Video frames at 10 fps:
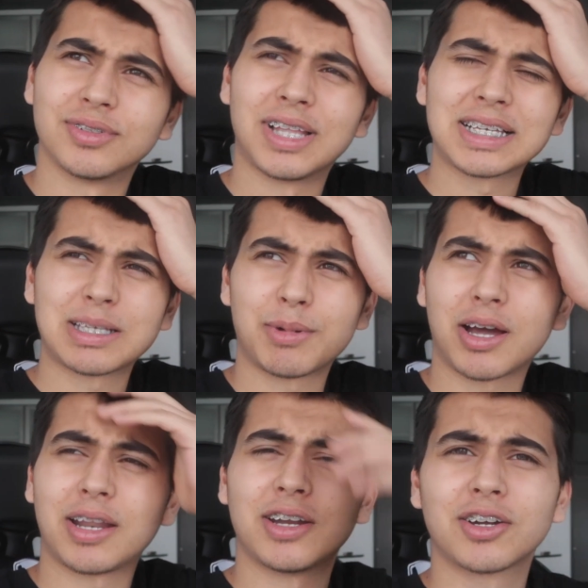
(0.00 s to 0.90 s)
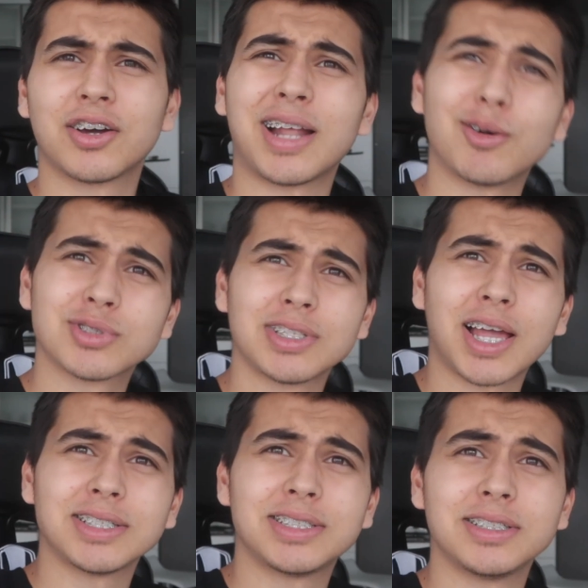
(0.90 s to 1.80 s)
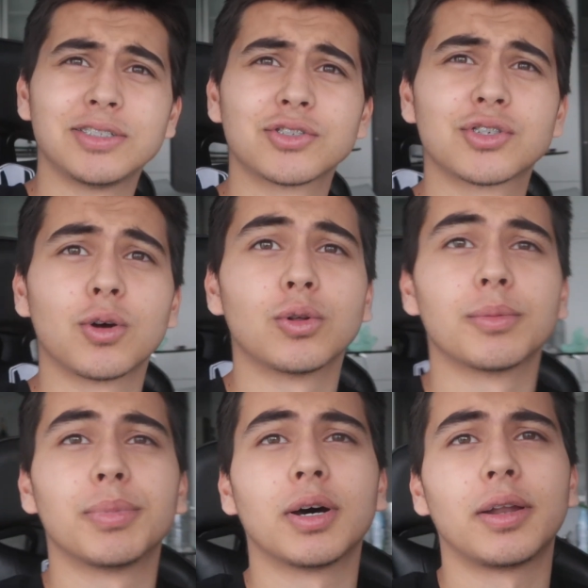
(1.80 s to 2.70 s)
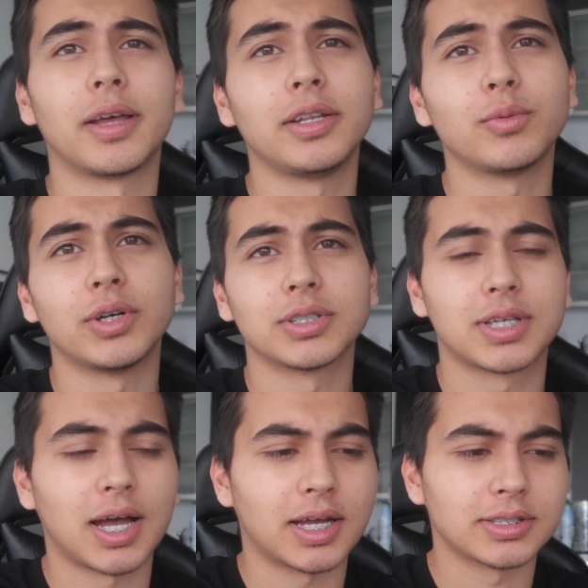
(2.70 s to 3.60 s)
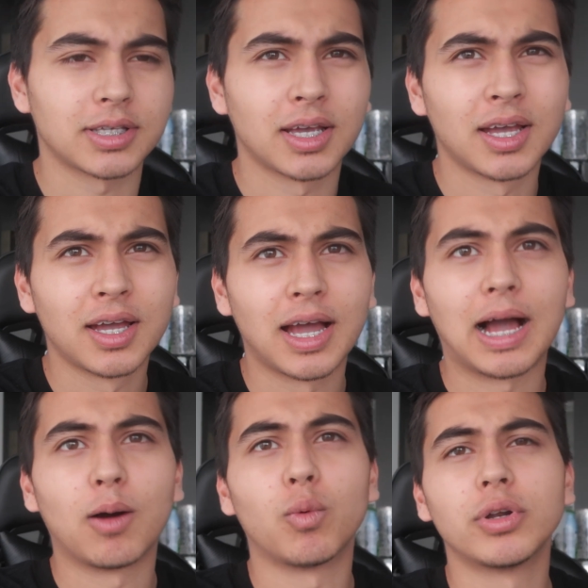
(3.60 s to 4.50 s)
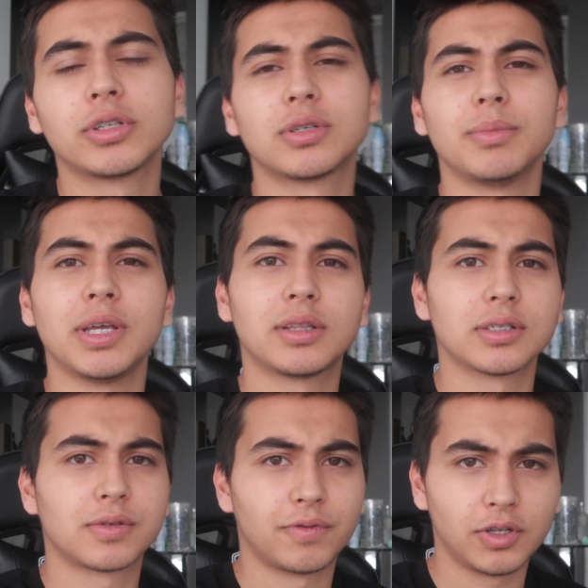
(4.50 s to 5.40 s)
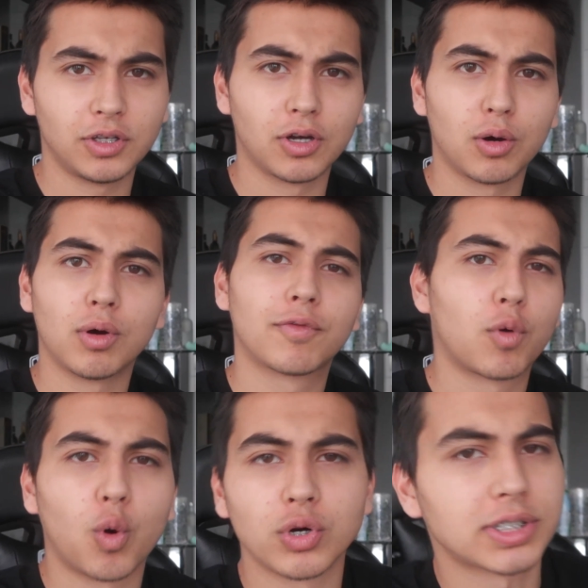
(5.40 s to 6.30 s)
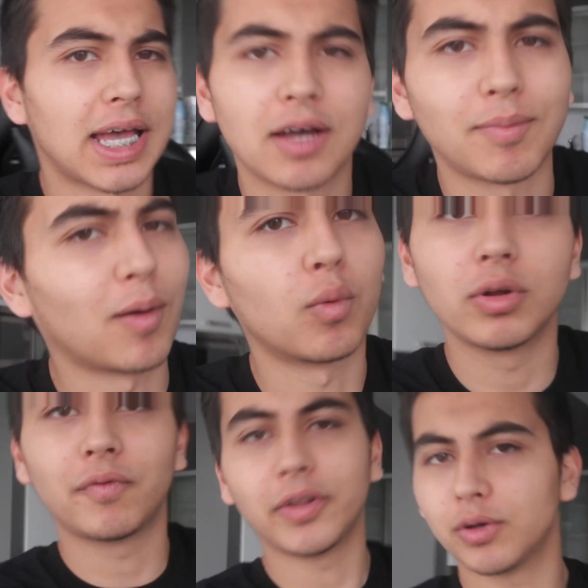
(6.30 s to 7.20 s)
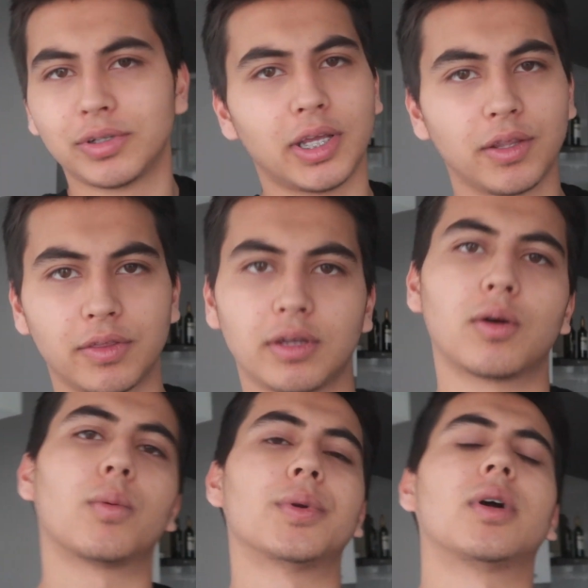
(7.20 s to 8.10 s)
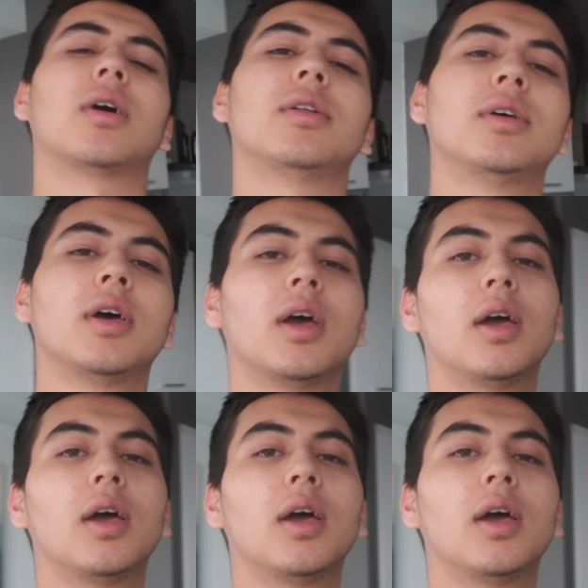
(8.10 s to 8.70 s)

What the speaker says: Last time I got a haircut, I was 19 years old. But anyways, guys, I wanted to make this video. Of course, I have my one video a day thing going on.